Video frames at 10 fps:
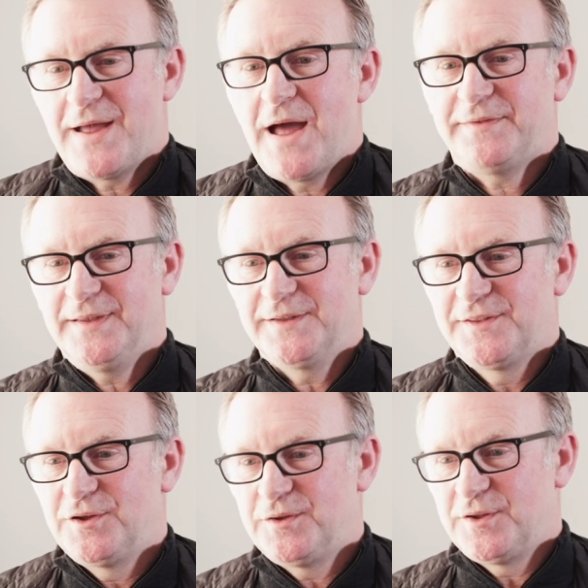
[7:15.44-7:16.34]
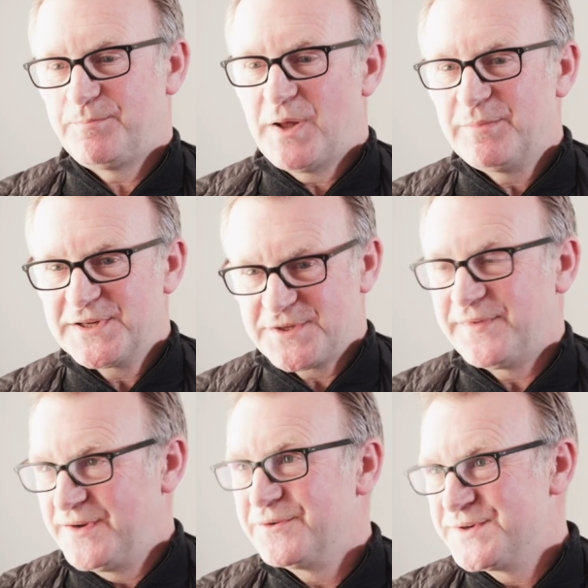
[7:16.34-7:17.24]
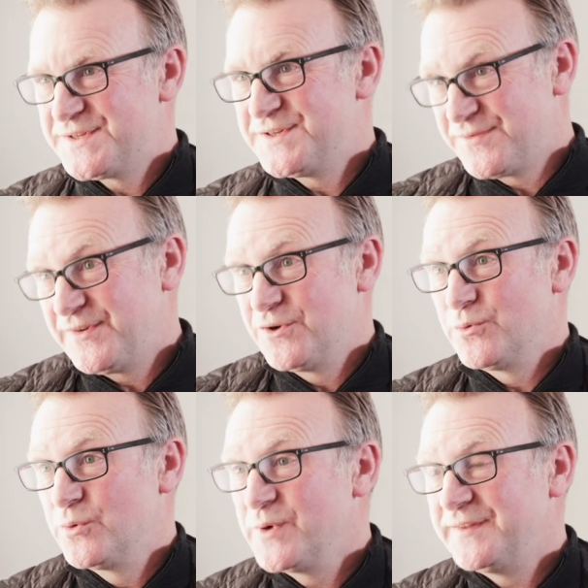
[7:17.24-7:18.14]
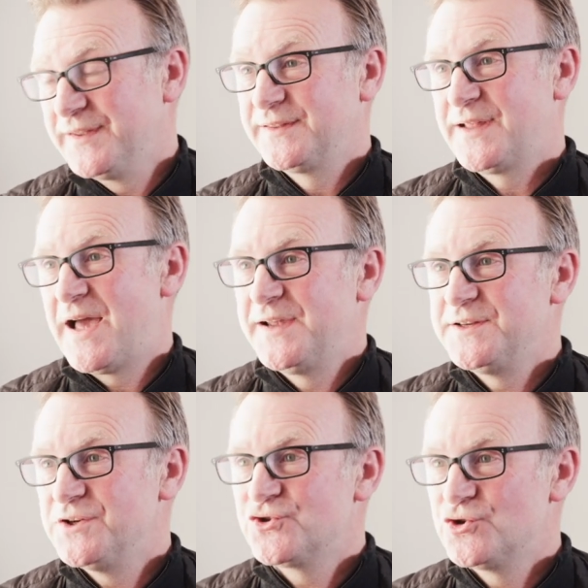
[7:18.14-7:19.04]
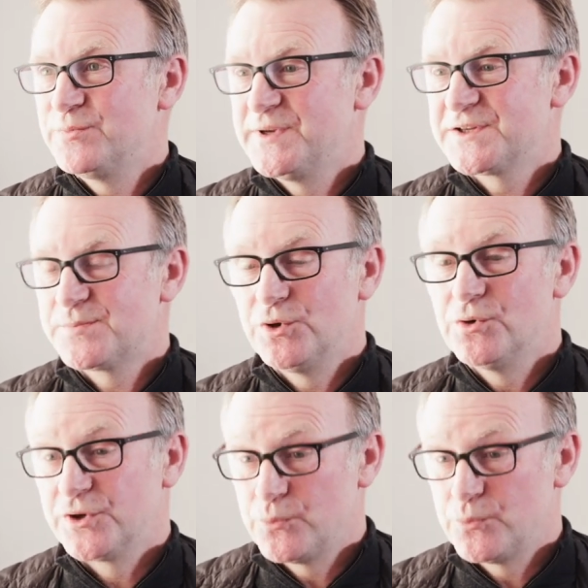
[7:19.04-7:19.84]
I think that the public sphere is the sphere where we think that ideas should be explored,